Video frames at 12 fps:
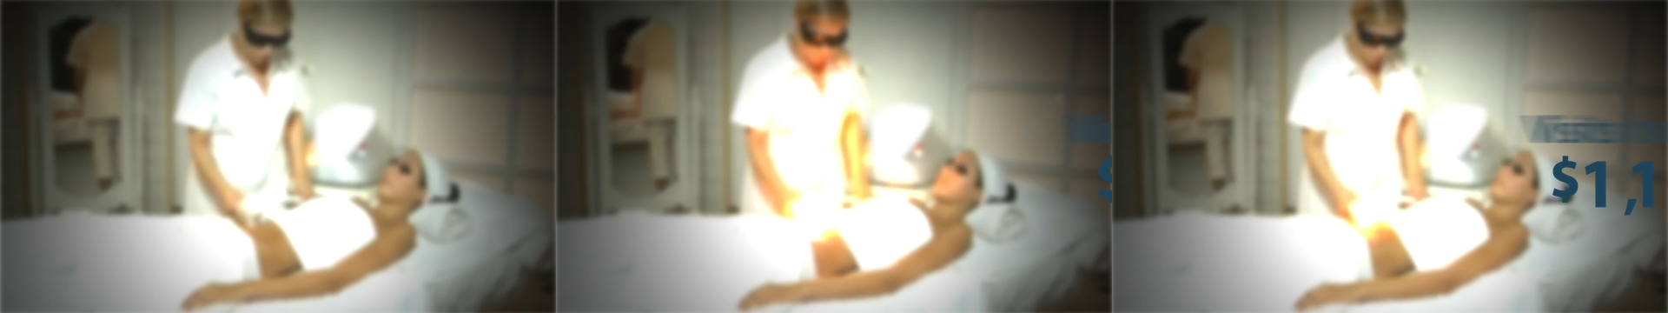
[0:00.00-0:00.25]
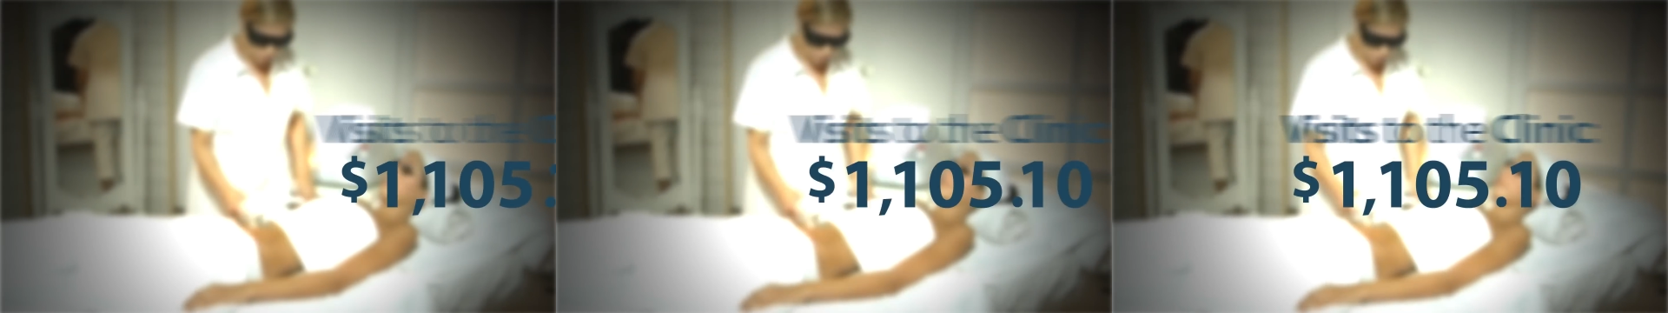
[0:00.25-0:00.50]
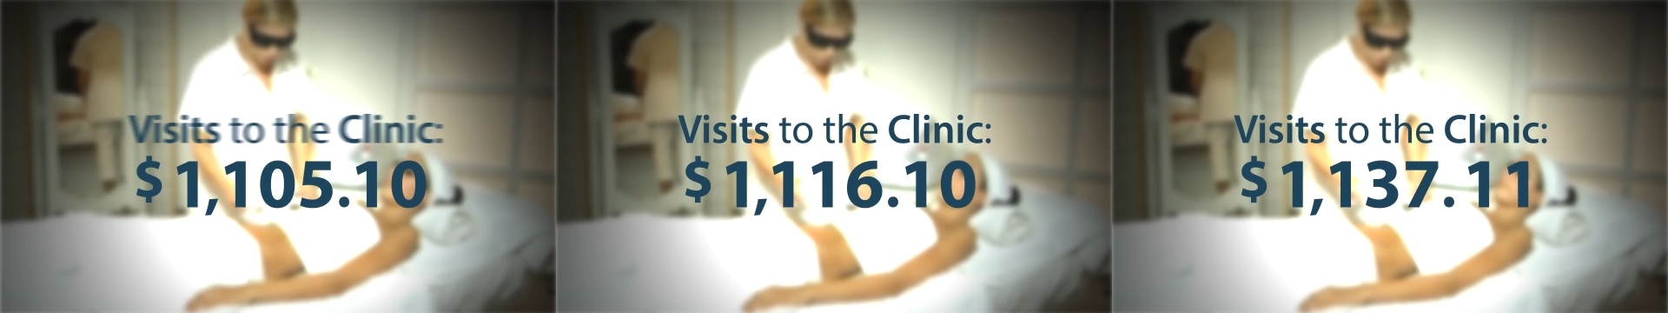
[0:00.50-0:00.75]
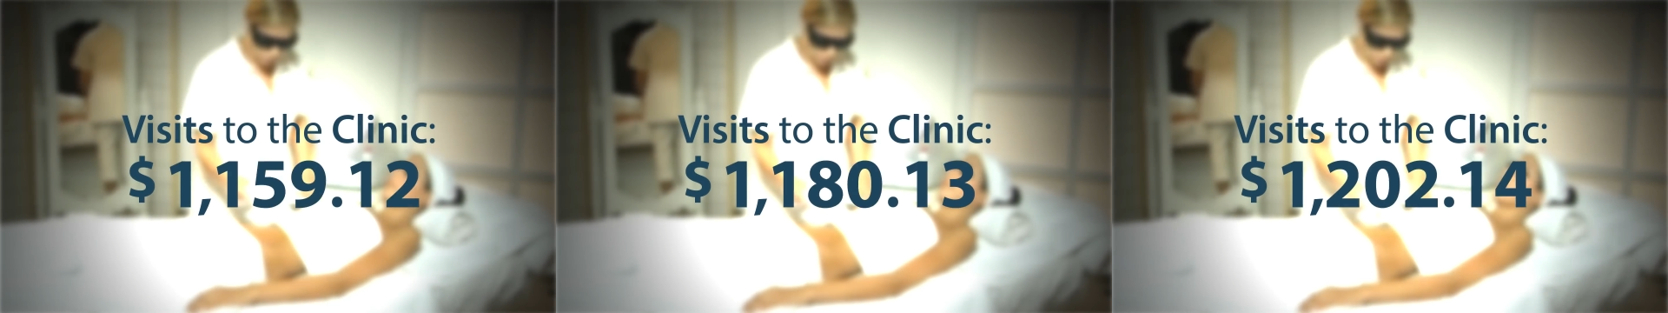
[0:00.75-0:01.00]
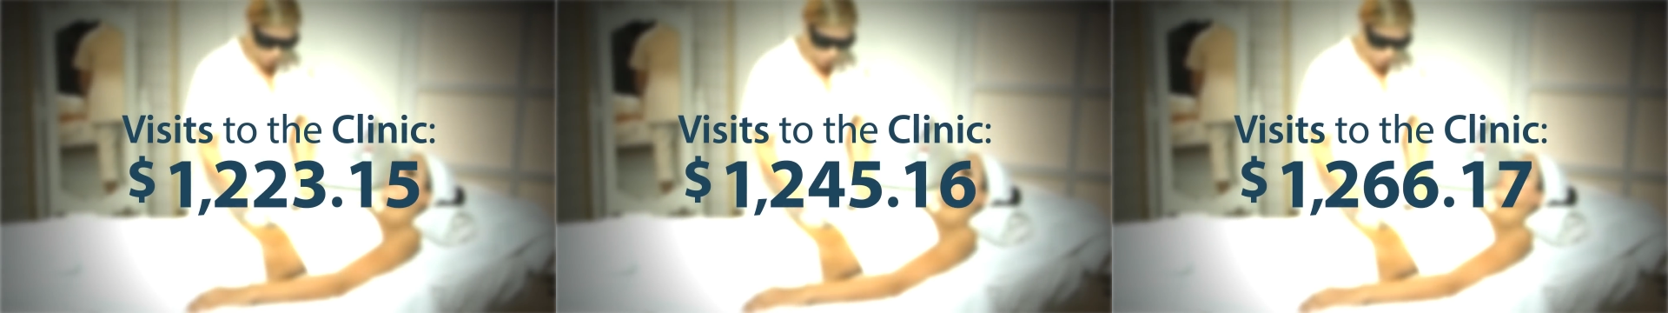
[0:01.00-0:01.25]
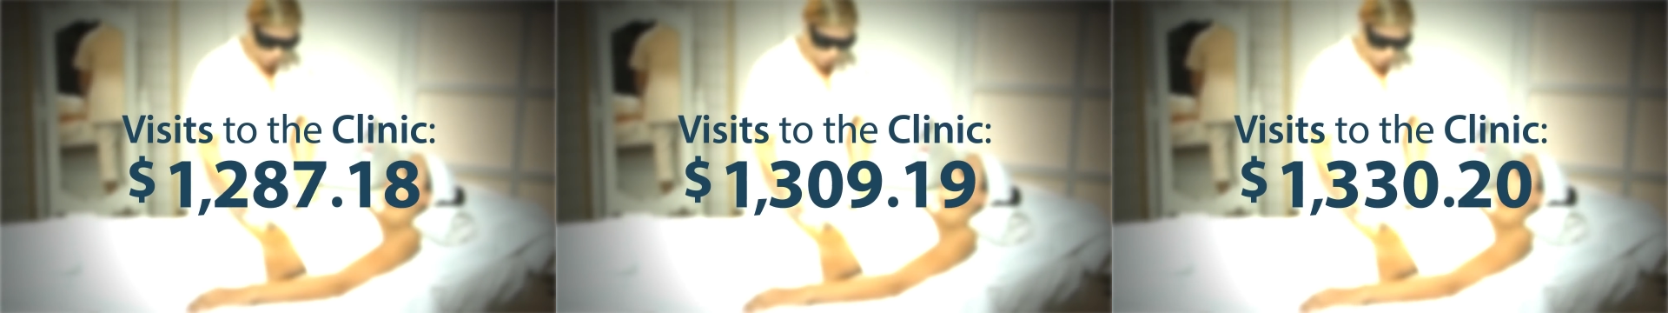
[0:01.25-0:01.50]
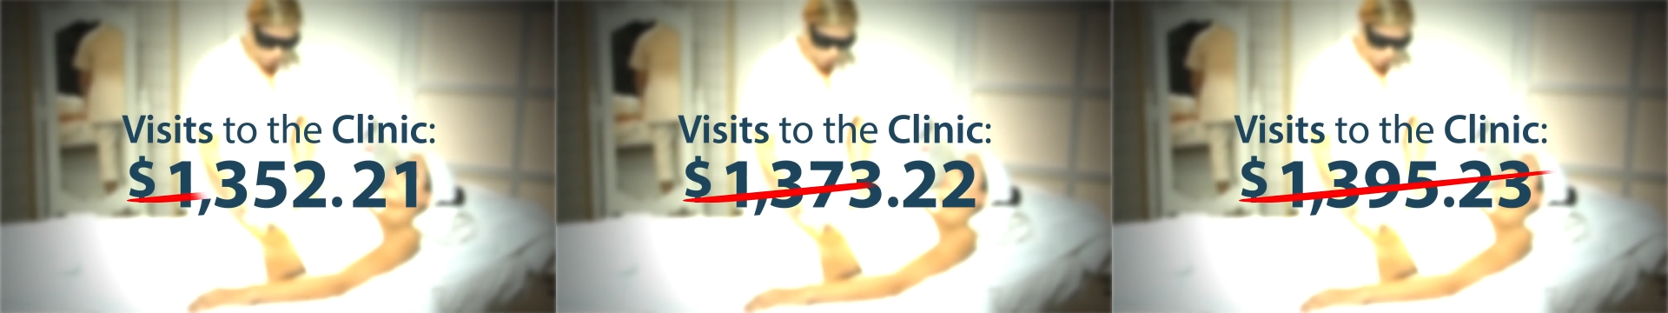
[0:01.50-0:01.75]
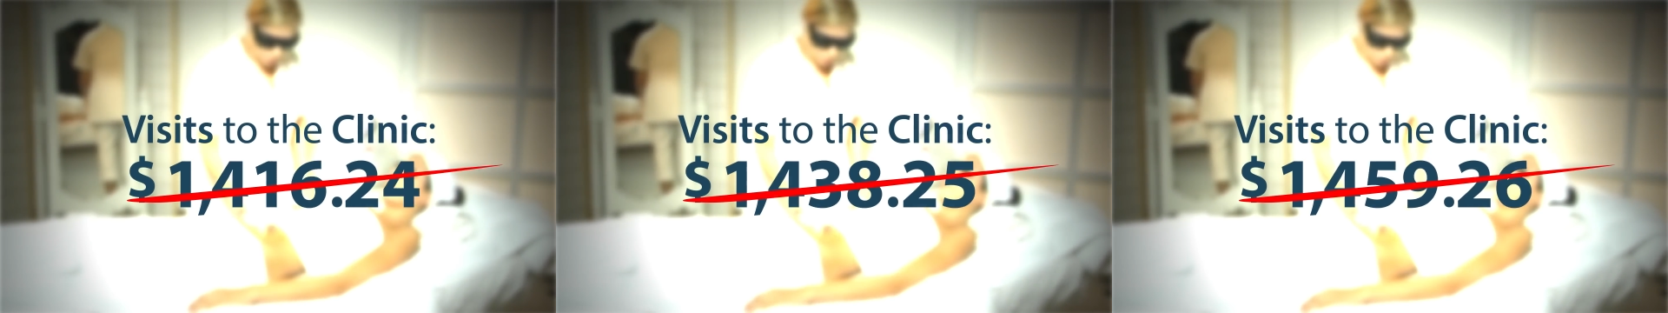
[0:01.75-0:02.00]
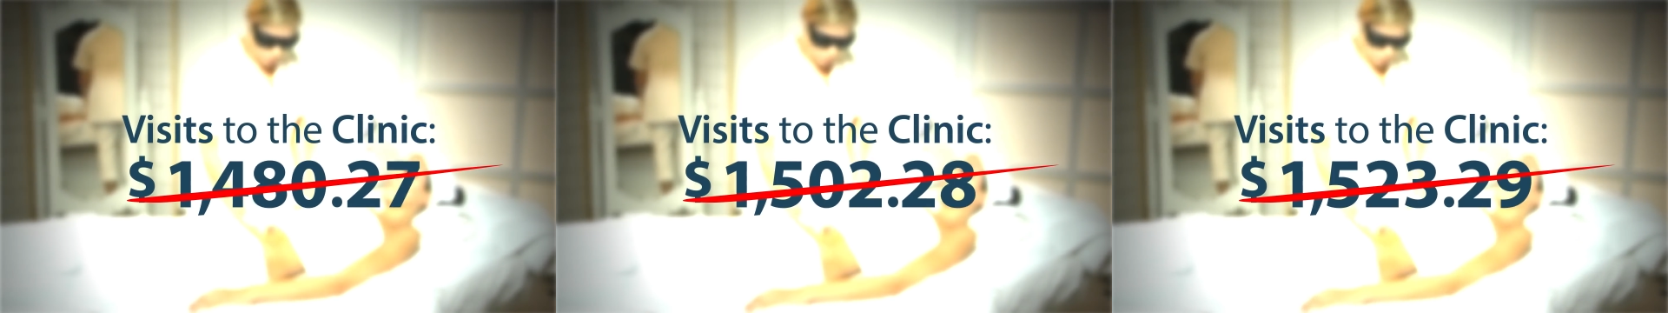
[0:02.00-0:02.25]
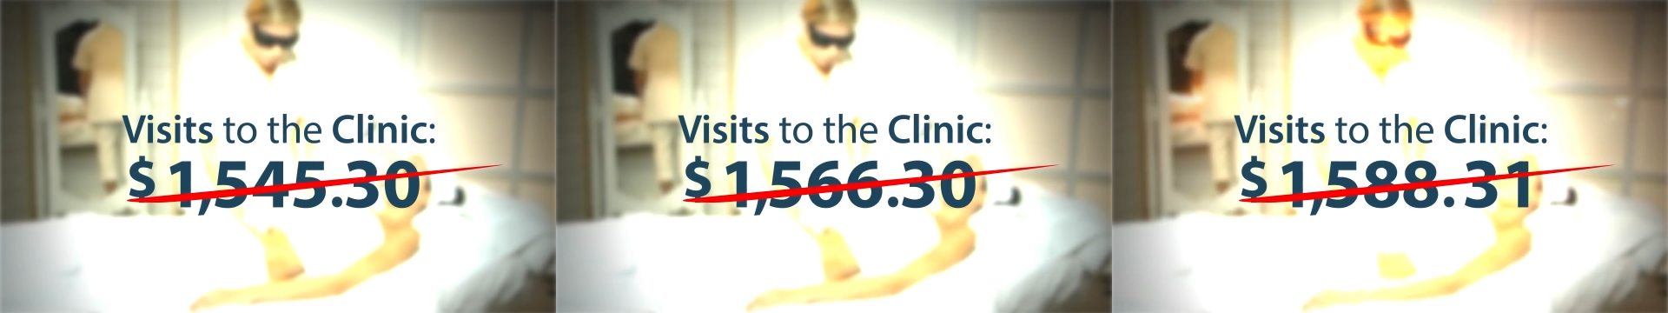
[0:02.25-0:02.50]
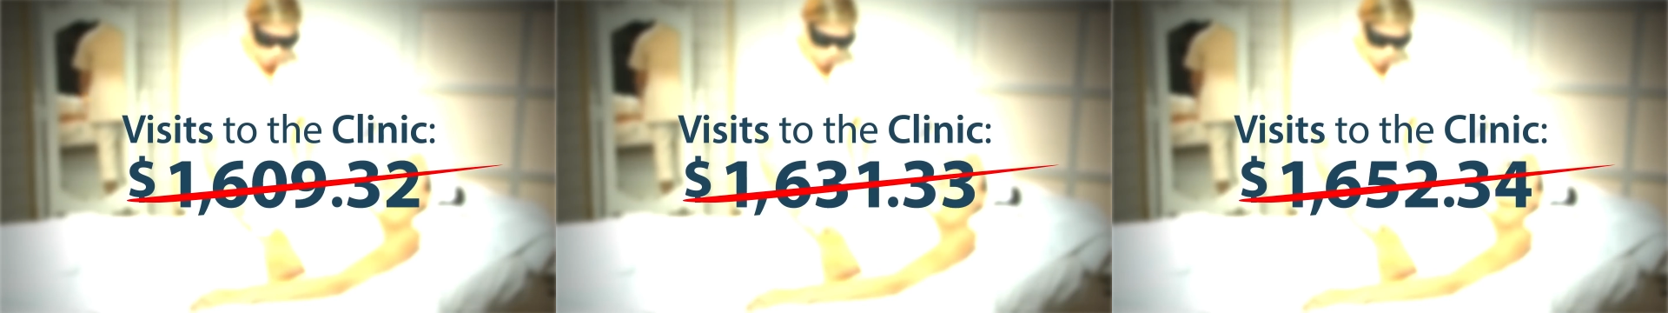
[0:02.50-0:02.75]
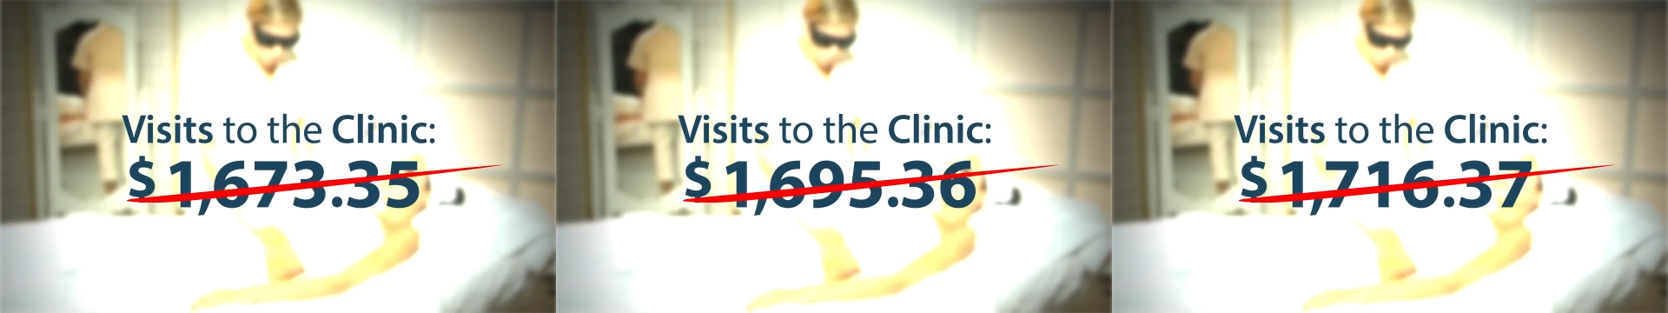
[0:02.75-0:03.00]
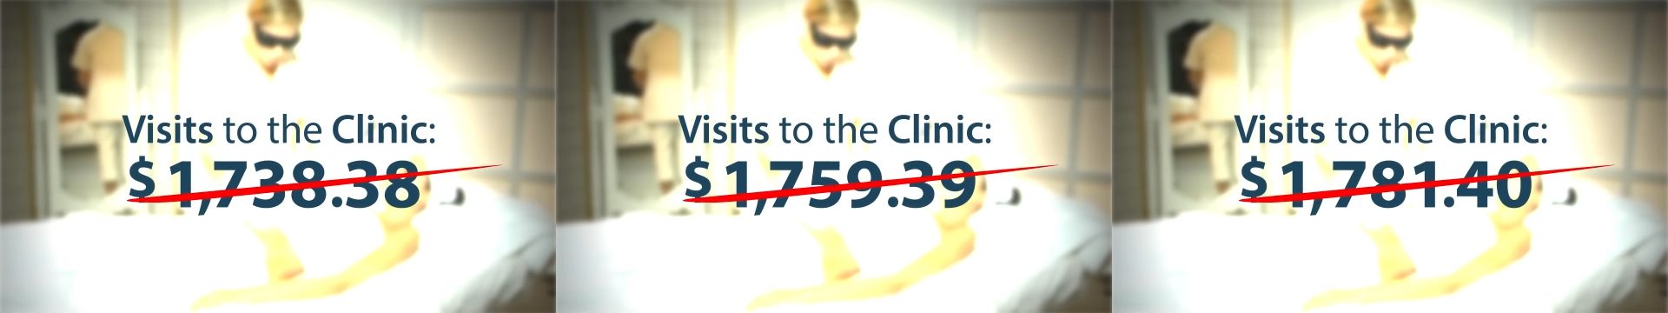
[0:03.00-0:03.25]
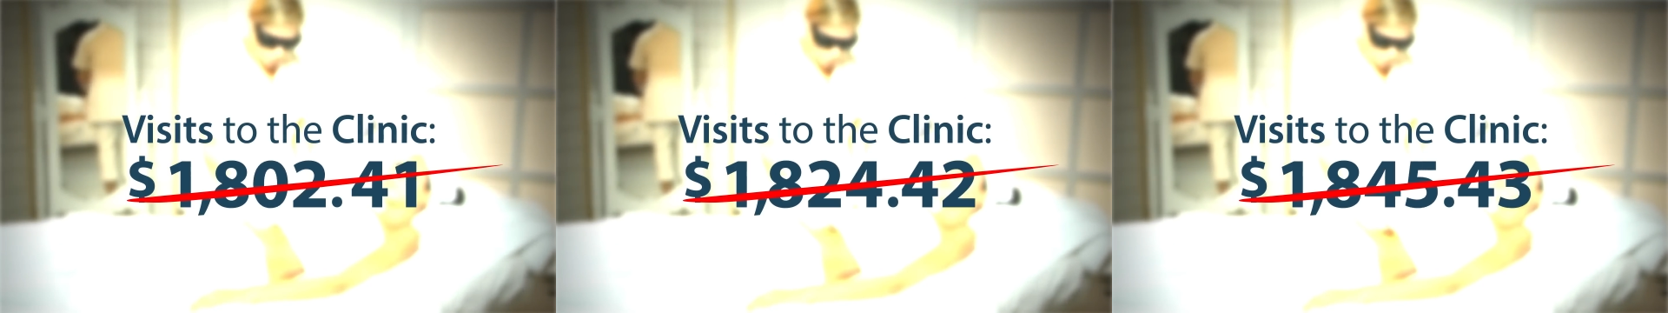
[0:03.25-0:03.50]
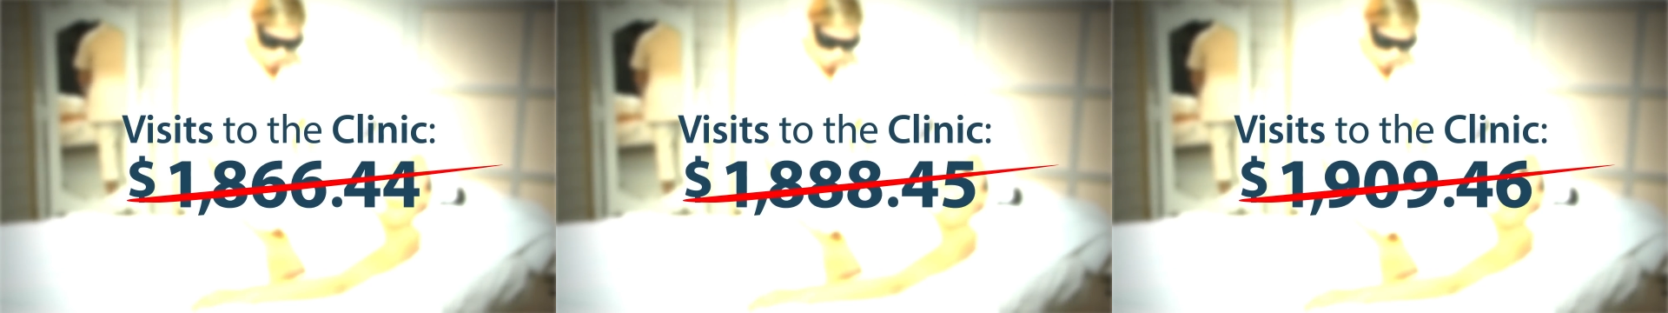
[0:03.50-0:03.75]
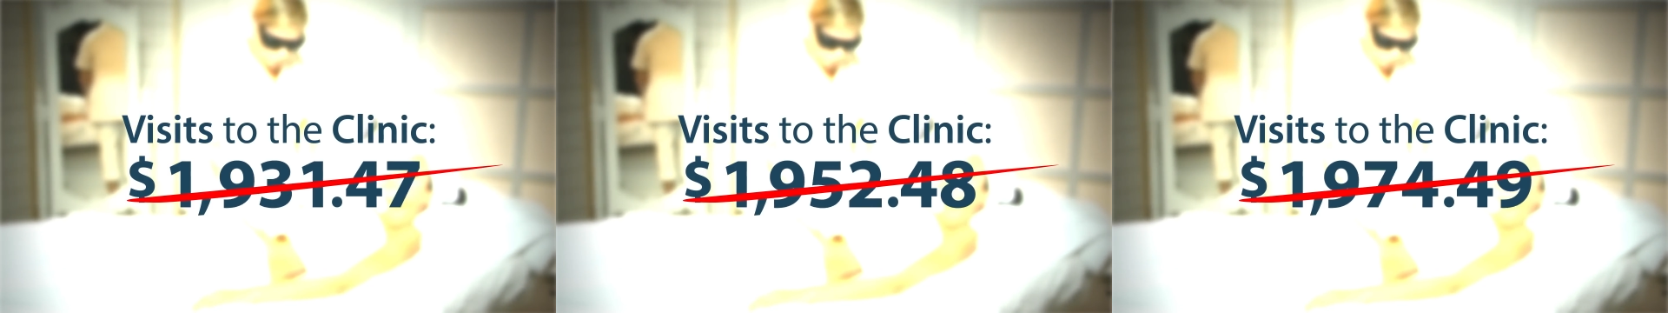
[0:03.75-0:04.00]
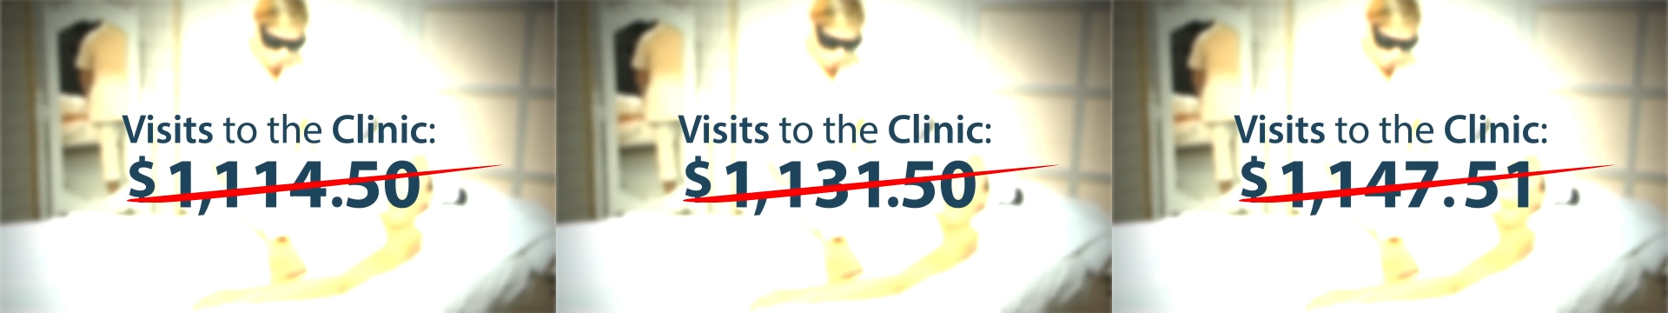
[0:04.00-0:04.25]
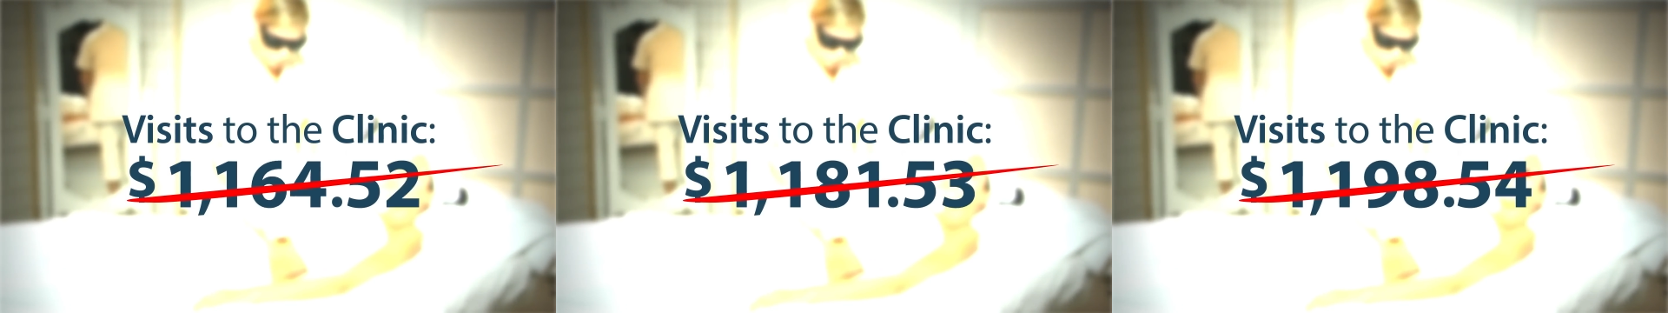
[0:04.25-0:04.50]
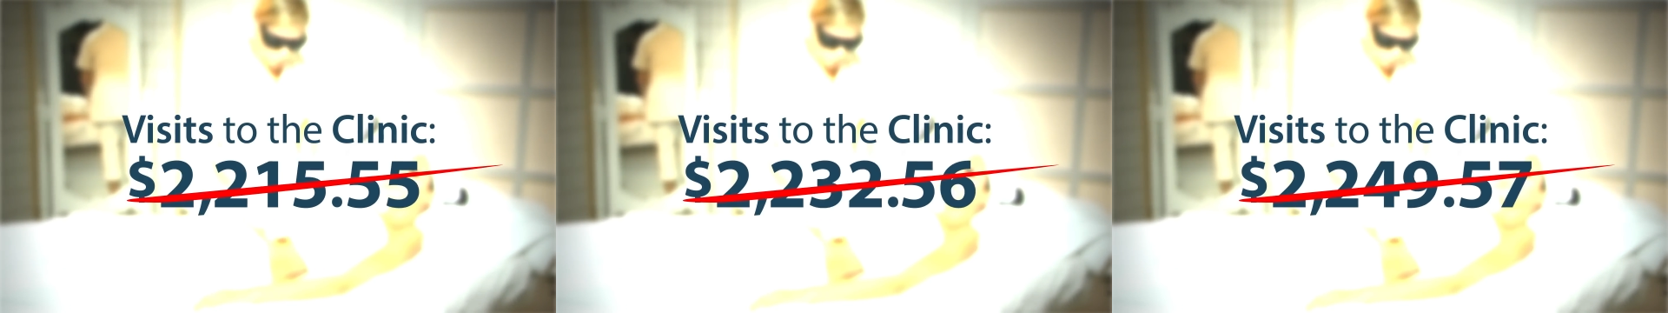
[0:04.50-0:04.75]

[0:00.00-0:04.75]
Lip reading: (no speaker visible)